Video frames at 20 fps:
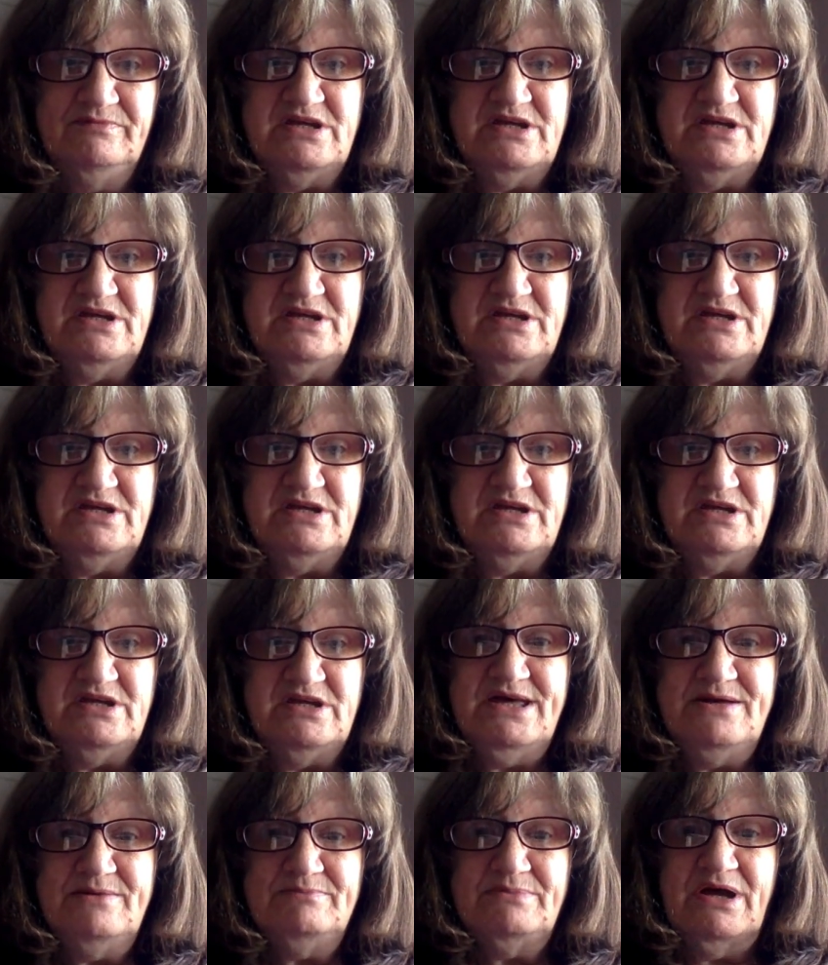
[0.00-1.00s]
the
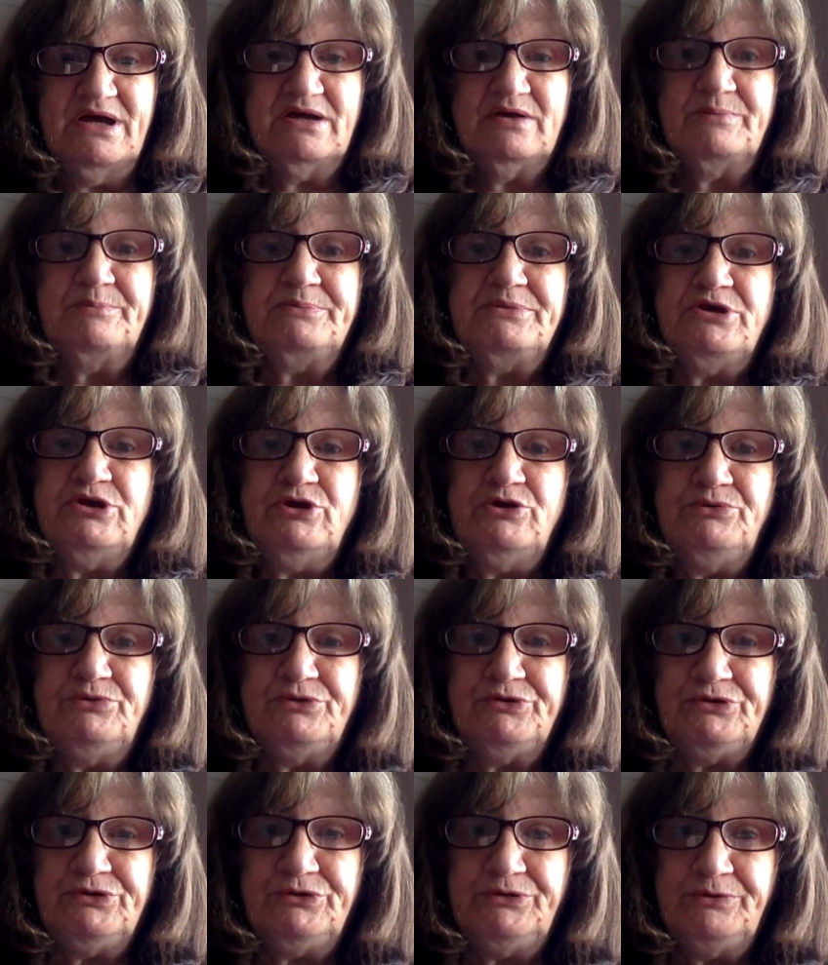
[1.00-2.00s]
internet, my
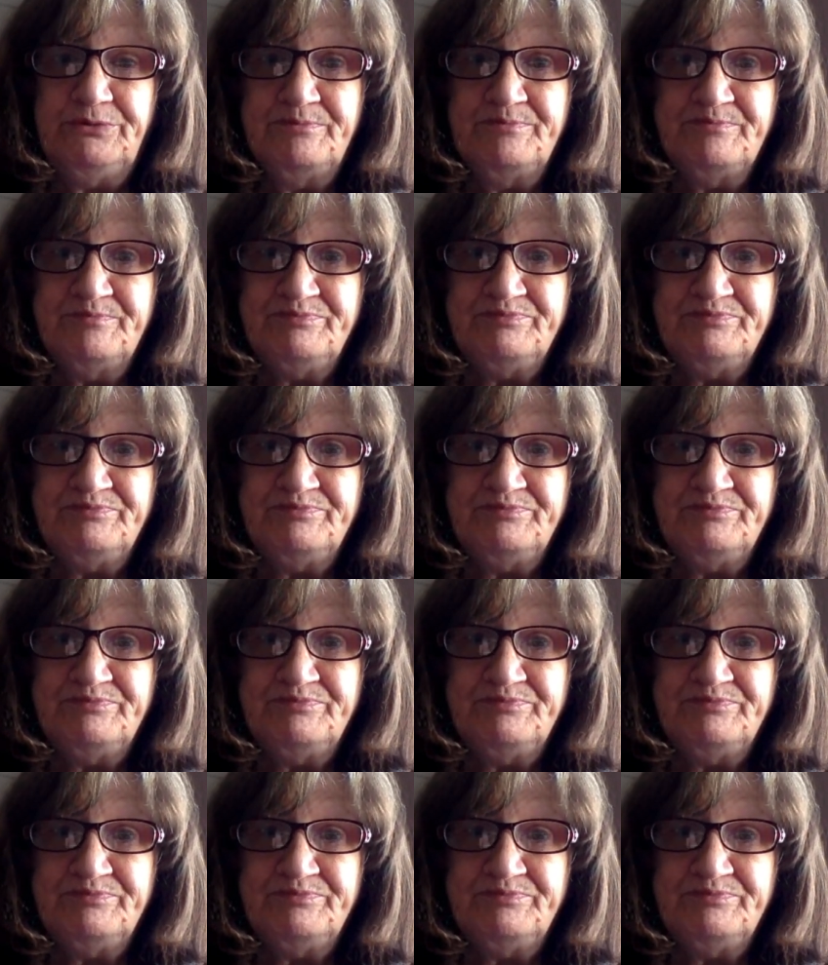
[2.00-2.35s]
computer,